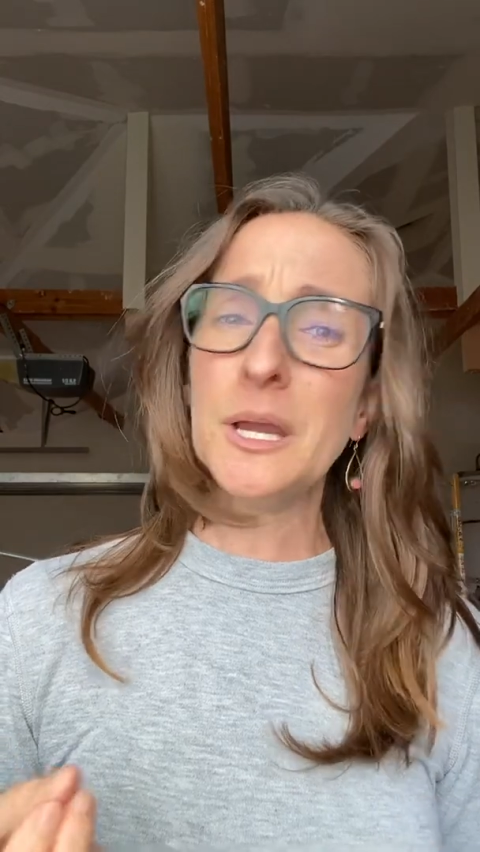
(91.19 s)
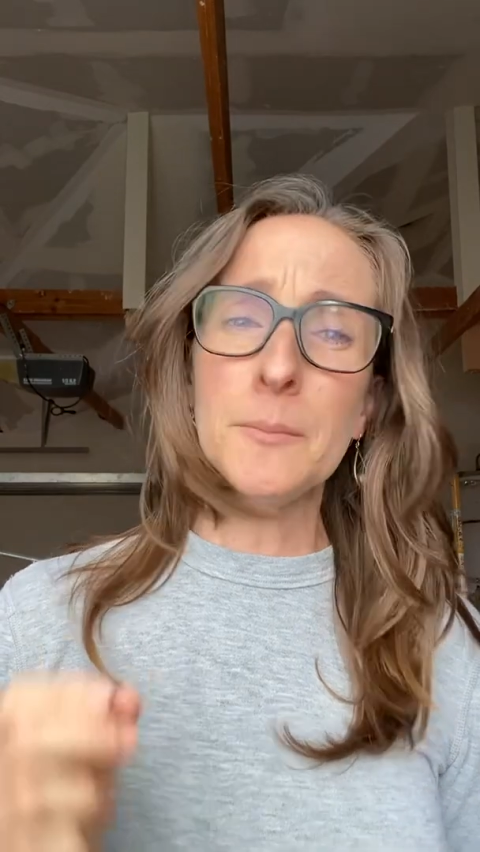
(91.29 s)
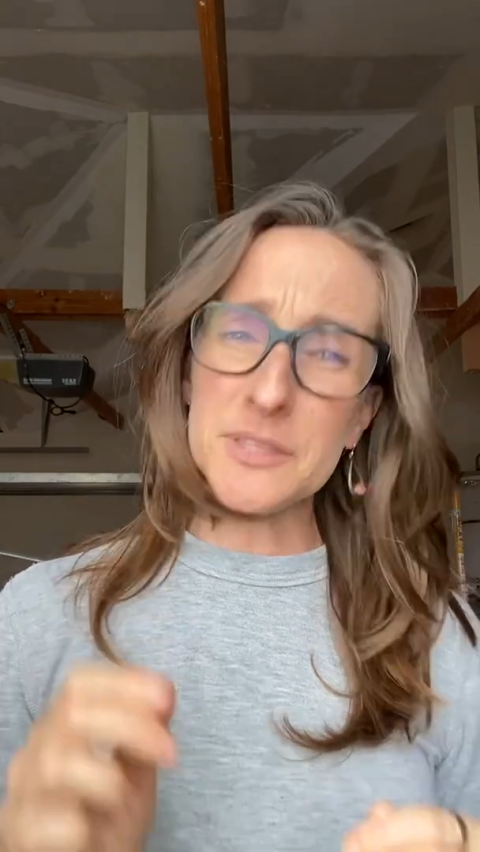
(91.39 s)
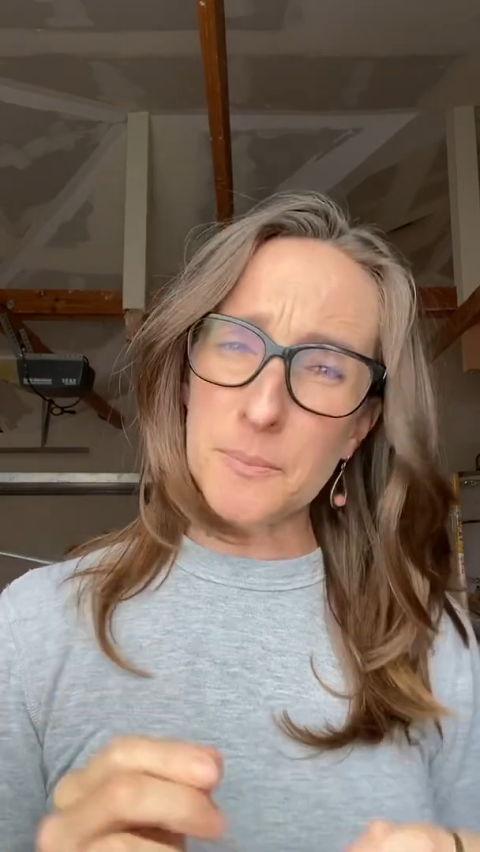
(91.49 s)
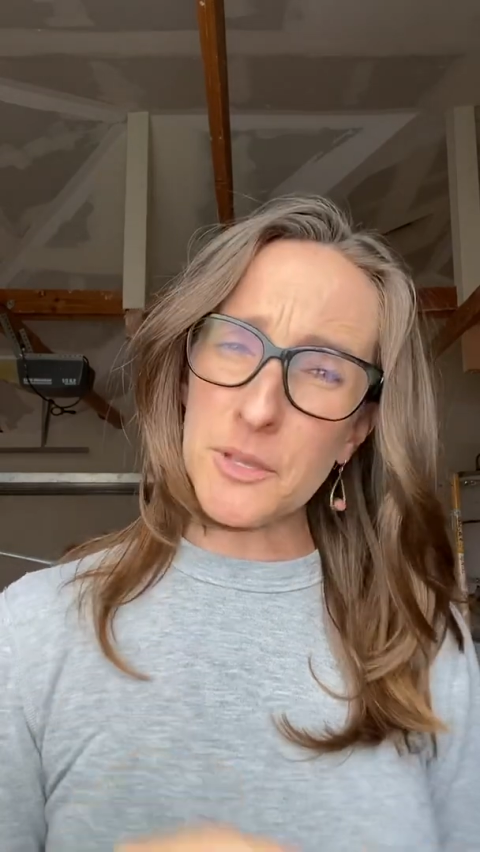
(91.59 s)

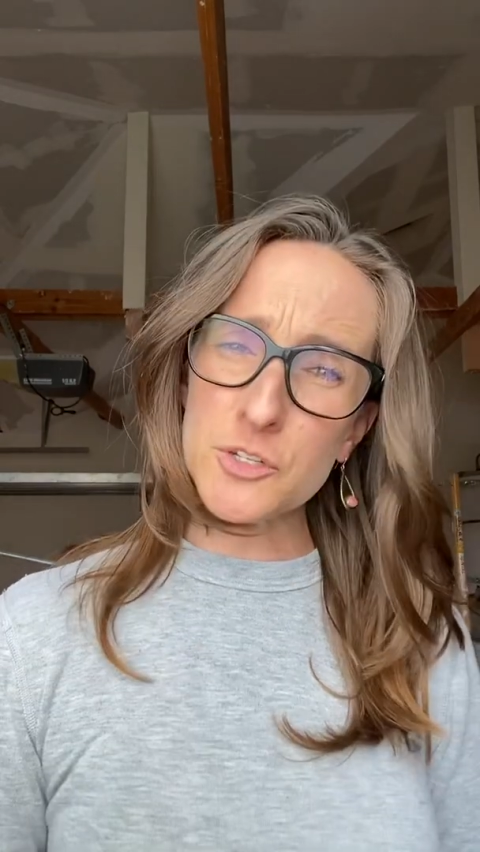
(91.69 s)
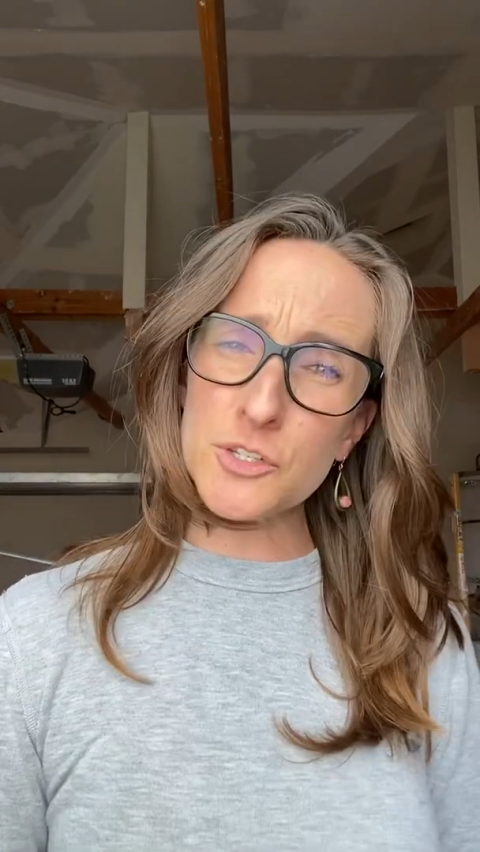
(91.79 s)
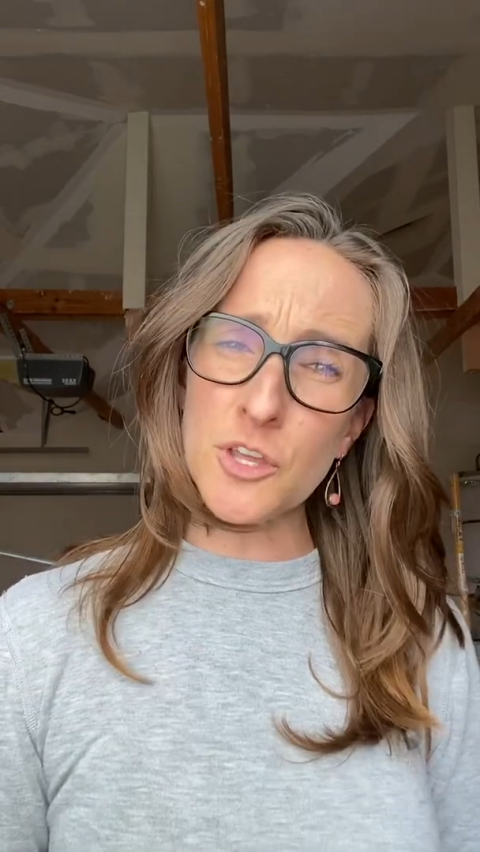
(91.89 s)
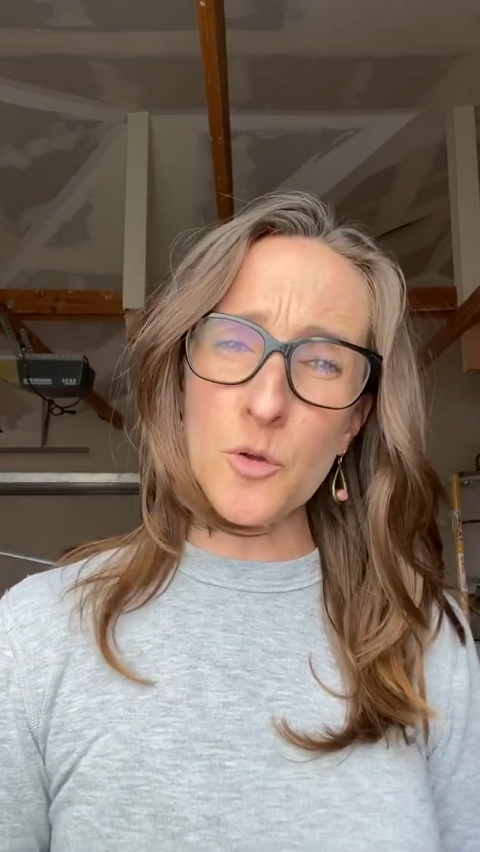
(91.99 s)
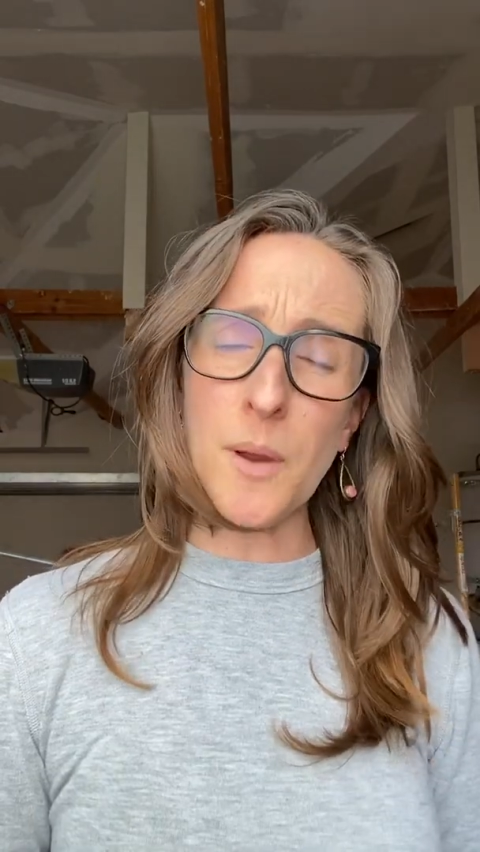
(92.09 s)
But the pictures
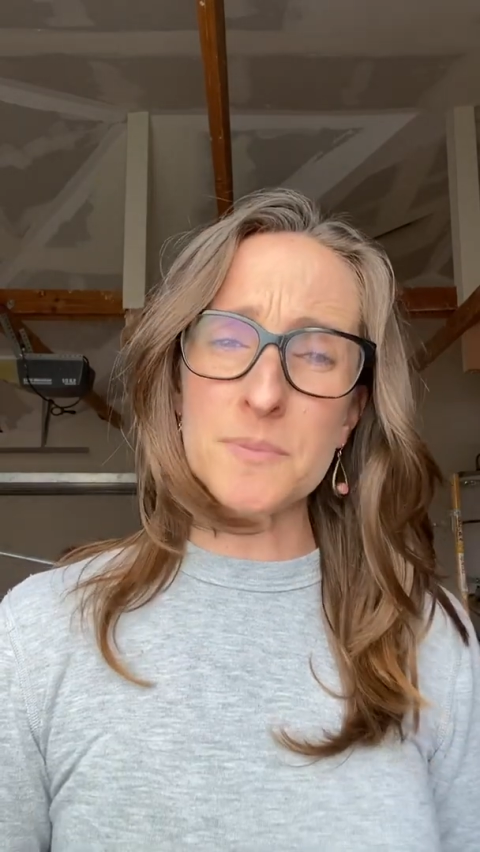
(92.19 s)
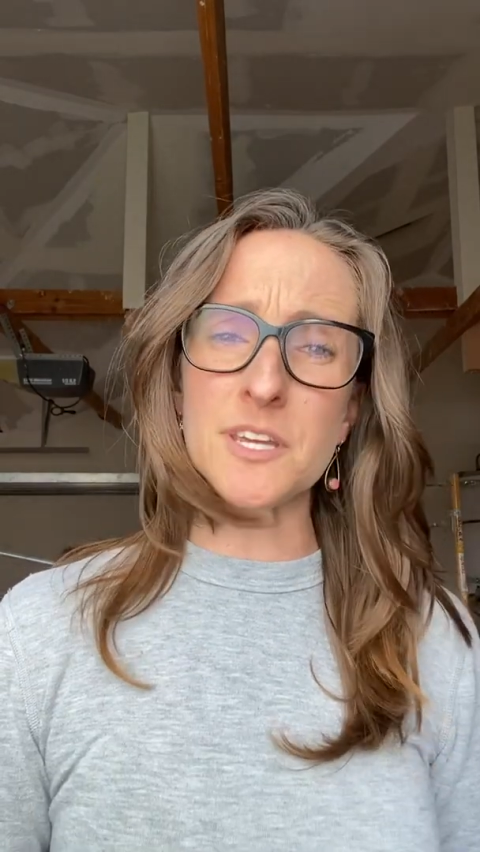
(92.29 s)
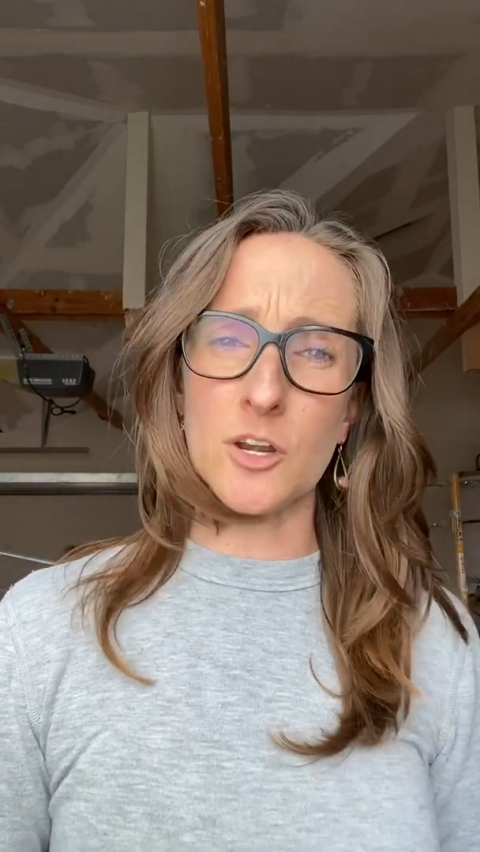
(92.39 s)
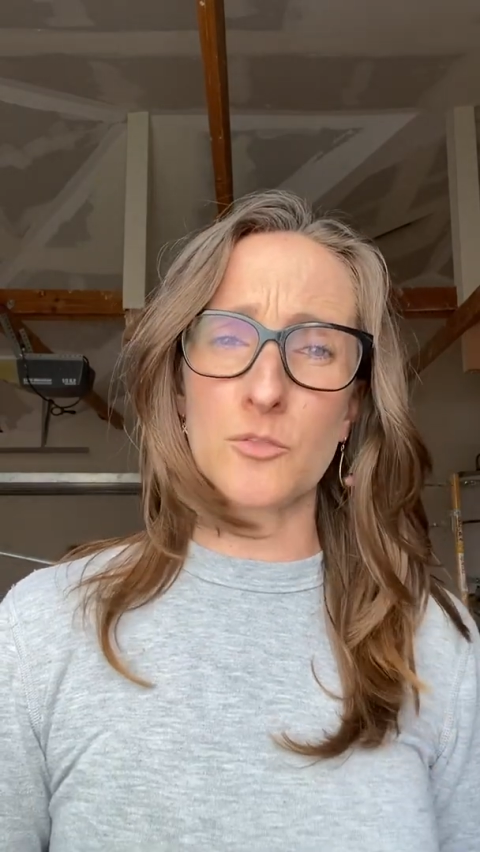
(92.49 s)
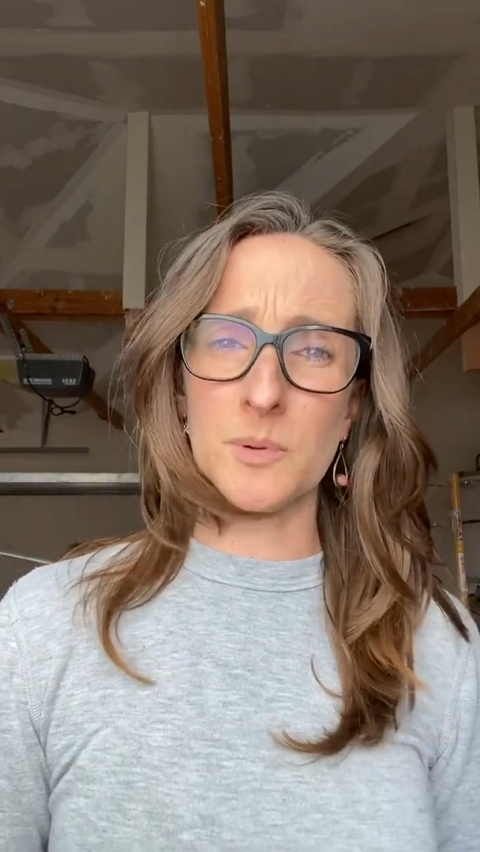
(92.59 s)
on the
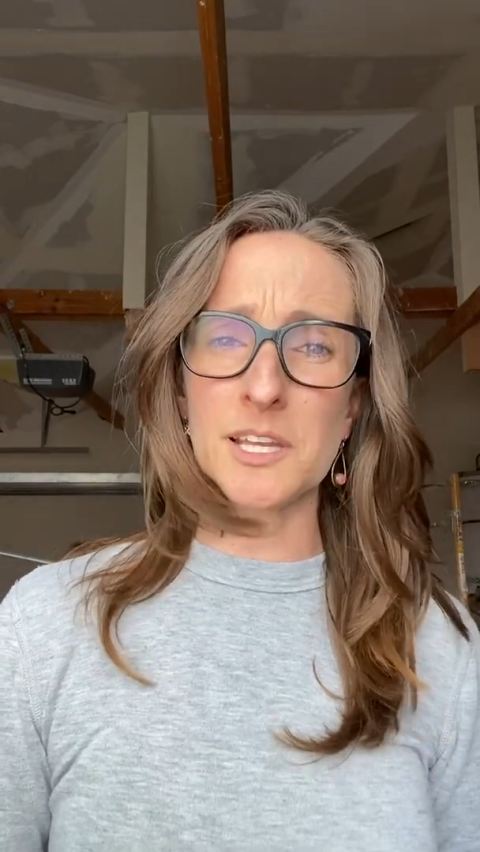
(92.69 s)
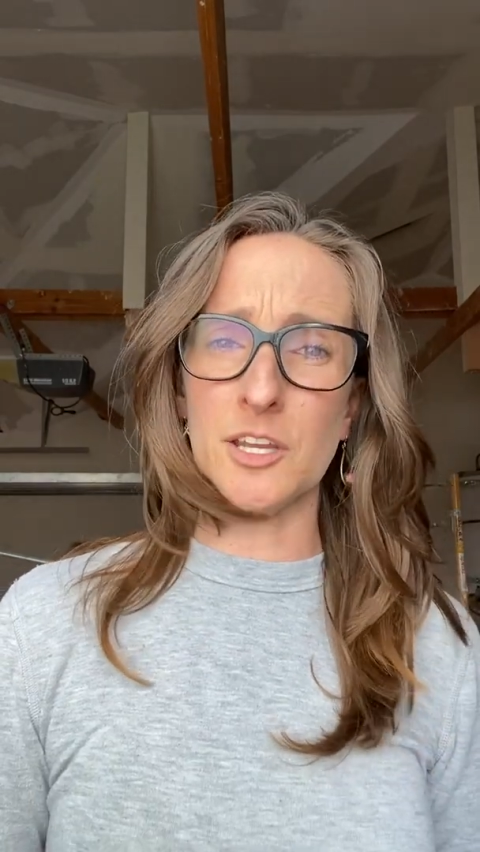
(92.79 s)
website are really